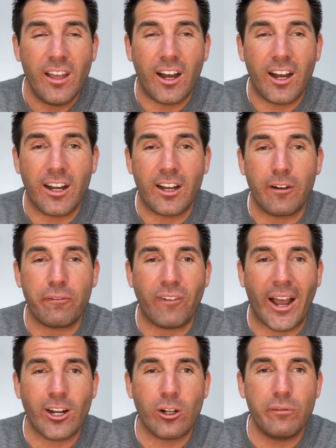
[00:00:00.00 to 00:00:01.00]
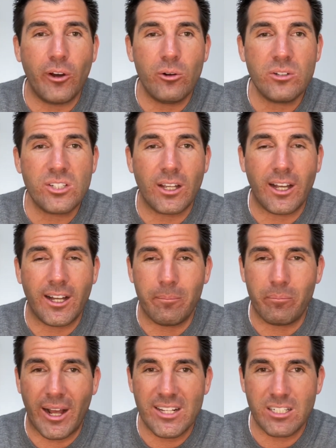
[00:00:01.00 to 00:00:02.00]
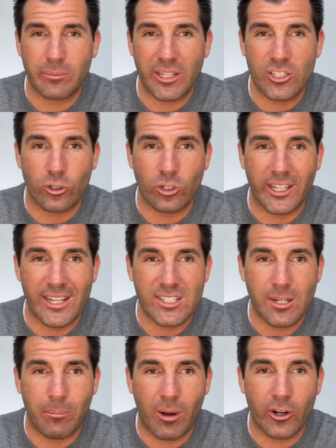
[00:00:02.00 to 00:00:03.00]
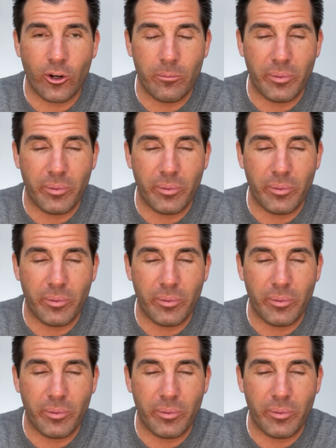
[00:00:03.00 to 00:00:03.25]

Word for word: a final vote, um, possibly as early as tomorrow,